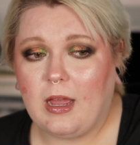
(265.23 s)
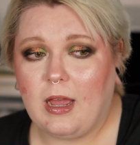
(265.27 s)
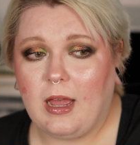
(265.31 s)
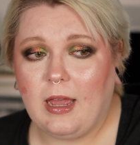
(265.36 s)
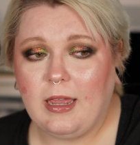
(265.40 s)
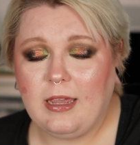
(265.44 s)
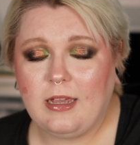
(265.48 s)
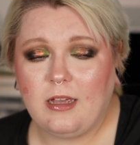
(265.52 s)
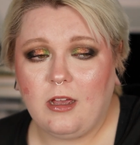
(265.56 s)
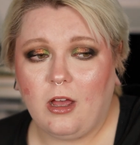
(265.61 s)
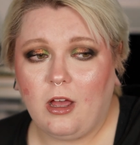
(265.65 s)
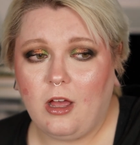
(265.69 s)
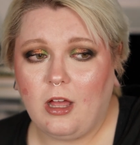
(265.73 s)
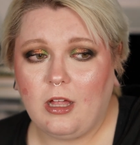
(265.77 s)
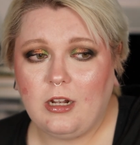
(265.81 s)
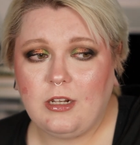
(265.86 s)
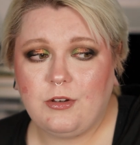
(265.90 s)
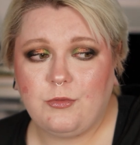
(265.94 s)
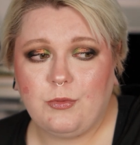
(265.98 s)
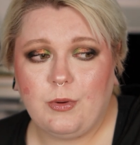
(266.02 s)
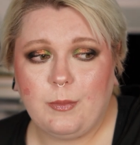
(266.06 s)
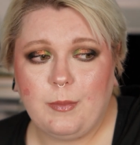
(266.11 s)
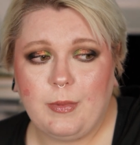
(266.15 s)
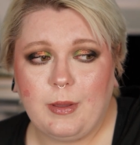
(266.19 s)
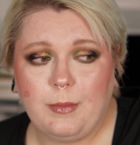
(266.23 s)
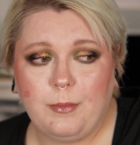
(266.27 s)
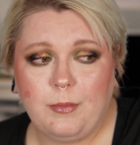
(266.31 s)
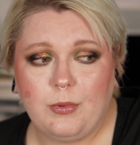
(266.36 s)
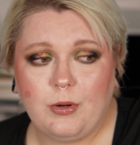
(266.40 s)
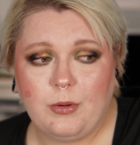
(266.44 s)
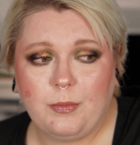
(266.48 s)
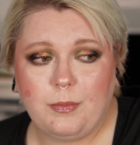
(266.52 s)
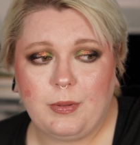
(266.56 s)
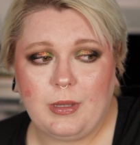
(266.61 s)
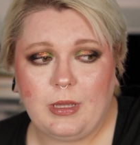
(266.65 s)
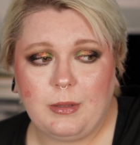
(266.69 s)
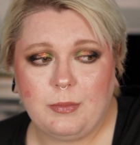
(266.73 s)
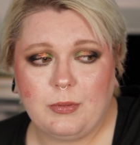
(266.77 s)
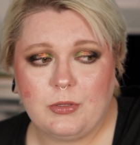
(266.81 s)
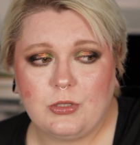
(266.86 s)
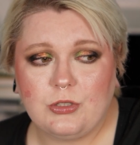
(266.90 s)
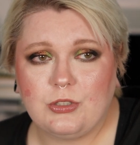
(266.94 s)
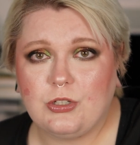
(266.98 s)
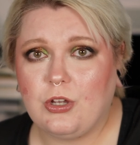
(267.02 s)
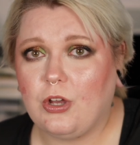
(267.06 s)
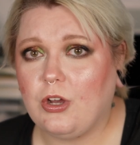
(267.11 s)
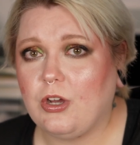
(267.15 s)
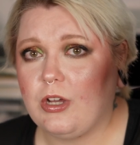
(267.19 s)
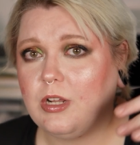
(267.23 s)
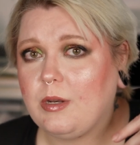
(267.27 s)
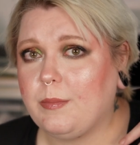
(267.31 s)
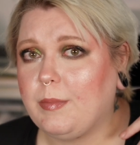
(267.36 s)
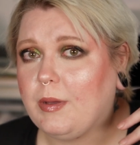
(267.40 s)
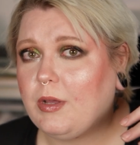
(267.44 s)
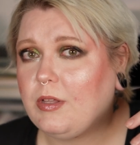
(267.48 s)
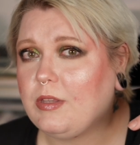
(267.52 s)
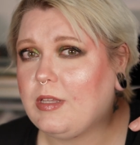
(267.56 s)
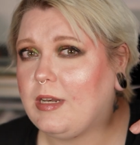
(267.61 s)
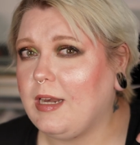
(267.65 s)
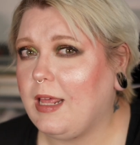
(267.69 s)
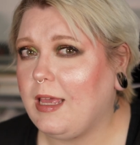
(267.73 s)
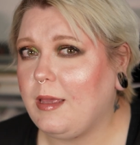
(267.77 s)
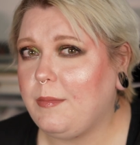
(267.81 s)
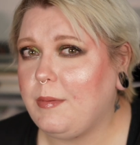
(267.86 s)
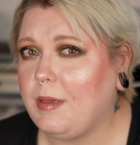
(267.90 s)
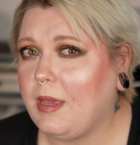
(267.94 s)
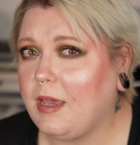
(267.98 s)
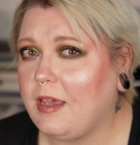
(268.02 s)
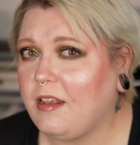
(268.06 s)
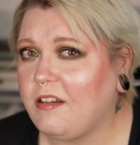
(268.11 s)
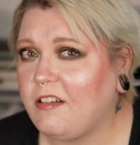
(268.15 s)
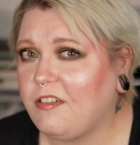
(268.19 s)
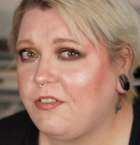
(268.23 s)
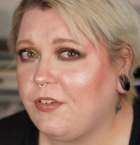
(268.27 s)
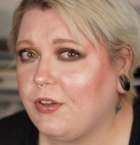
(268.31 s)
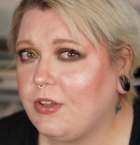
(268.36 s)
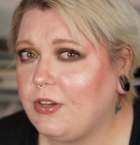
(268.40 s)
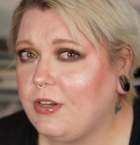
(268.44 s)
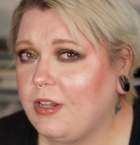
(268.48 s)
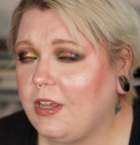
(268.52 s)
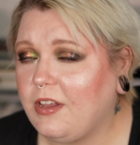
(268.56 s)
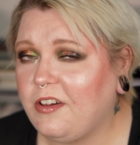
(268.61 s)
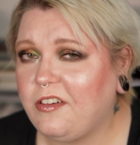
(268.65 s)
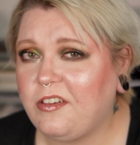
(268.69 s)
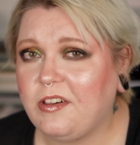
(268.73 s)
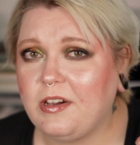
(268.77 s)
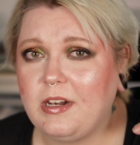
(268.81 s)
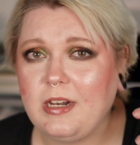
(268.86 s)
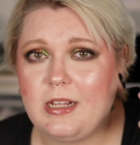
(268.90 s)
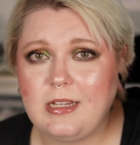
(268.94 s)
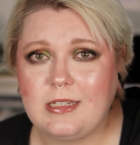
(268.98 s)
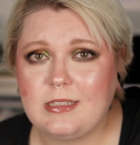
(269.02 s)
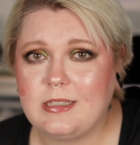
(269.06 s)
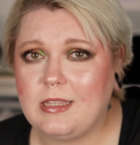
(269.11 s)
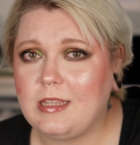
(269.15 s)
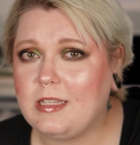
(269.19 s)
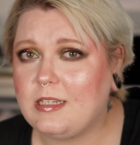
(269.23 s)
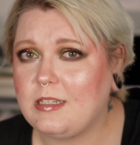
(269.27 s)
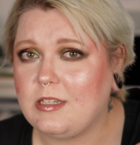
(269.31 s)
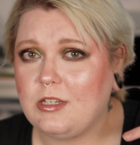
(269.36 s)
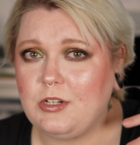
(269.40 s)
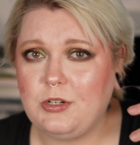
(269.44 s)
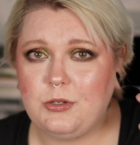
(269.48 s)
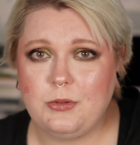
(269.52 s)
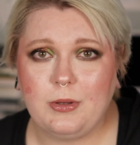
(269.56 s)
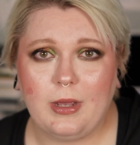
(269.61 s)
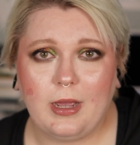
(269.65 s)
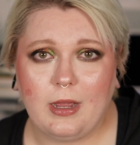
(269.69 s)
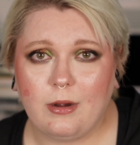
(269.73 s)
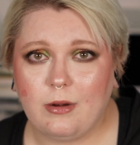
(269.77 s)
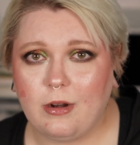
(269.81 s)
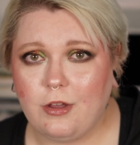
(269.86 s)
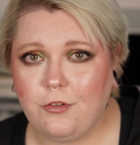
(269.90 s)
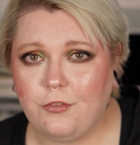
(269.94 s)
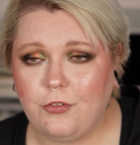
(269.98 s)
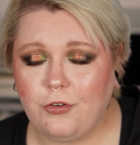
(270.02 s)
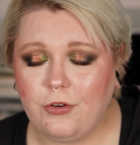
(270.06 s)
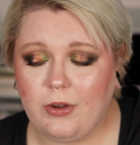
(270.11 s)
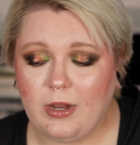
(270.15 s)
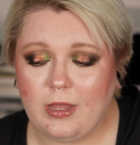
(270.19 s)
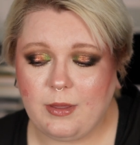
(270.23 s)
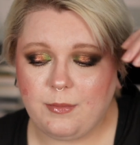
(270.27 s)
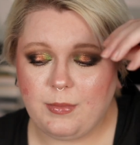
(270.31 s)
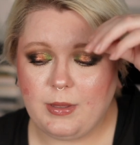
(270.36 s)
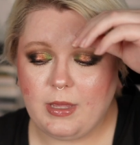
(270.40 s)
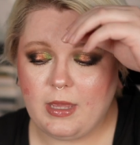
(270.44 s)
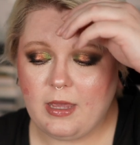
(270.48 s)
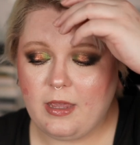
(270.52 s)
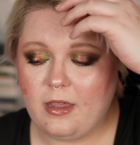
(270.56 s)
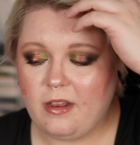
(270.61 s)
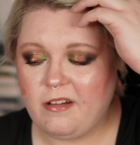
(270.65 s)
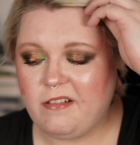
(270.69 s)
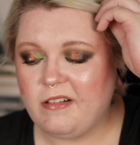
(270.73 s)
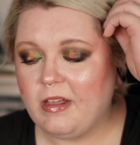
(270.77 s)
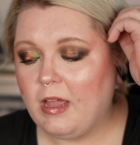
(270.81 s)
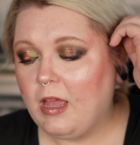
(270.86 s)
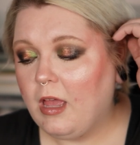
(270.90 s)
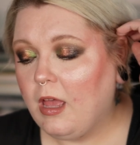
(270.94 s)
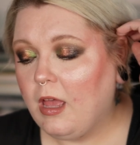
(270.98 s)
I can't remember people talking about an ABH foundation. Is this a new era for ABH?